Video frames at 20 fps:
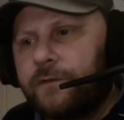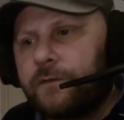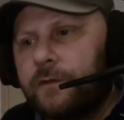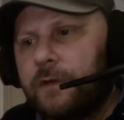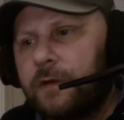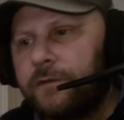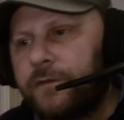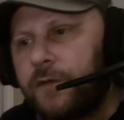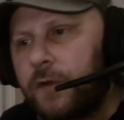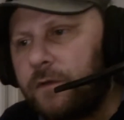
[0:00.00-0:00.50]

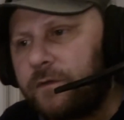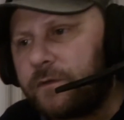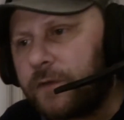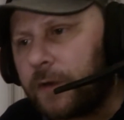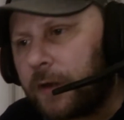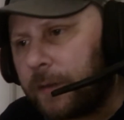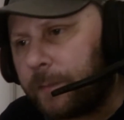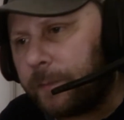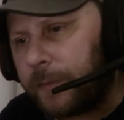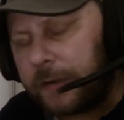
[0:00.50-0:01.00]
if you've
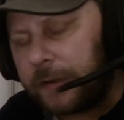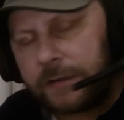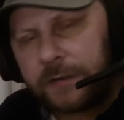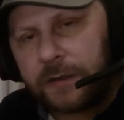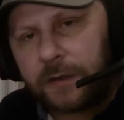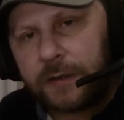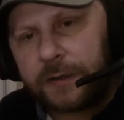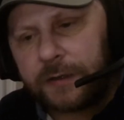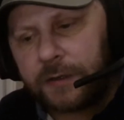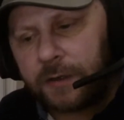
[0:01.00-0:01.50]
been
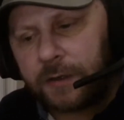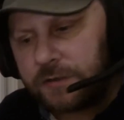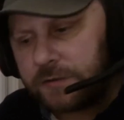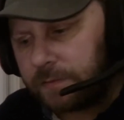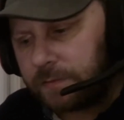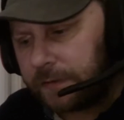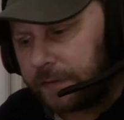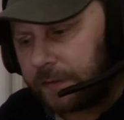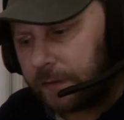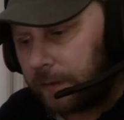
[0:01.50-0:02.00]
diagnosed
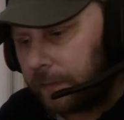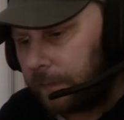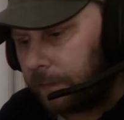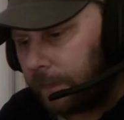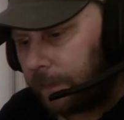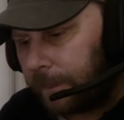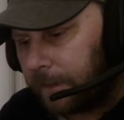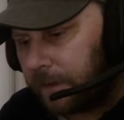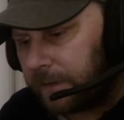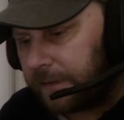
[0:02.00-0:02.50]
with
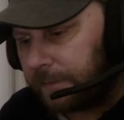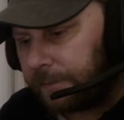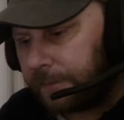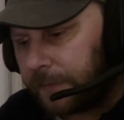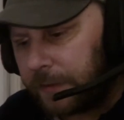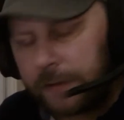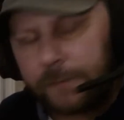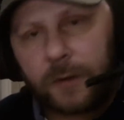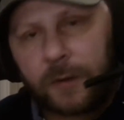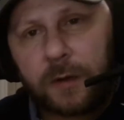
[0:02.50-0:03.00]
either
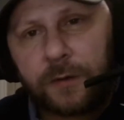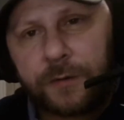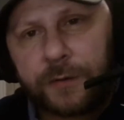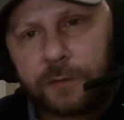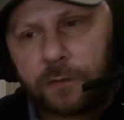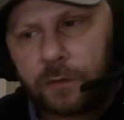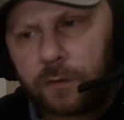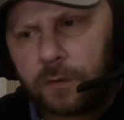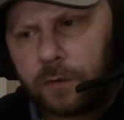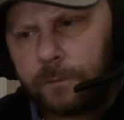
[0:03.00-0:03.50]

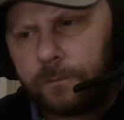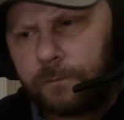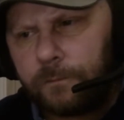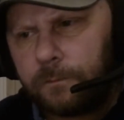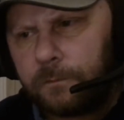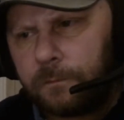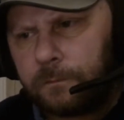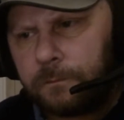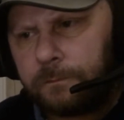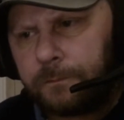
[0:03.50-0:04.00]
bipolar or
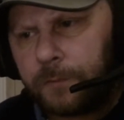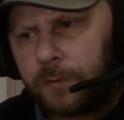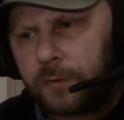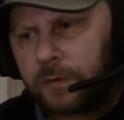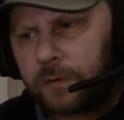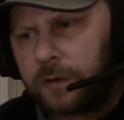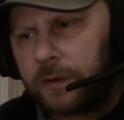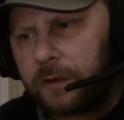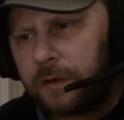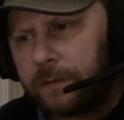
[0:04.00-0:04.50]

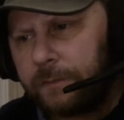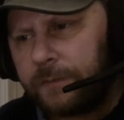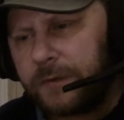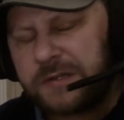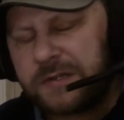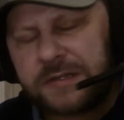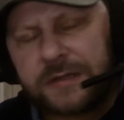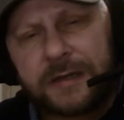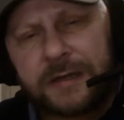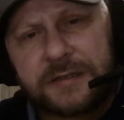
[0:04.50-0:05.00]
borderline
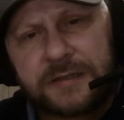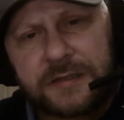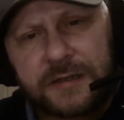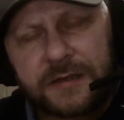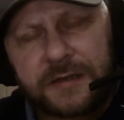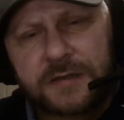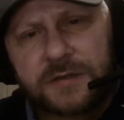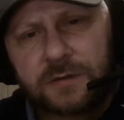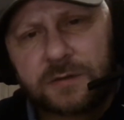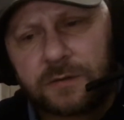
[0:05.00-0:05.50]
personality
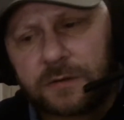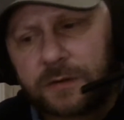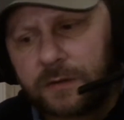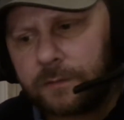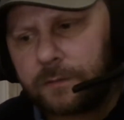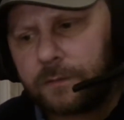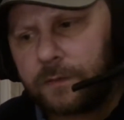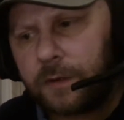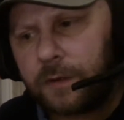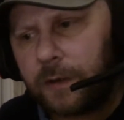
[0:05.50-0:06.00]
disorder,
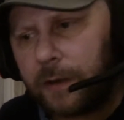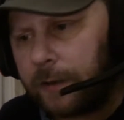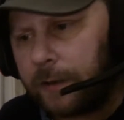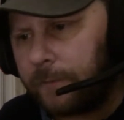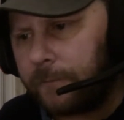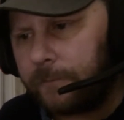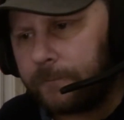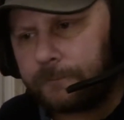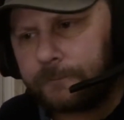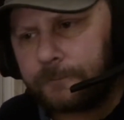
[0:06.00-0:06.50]

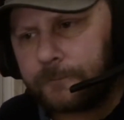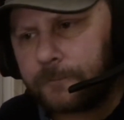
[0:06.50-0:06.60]
that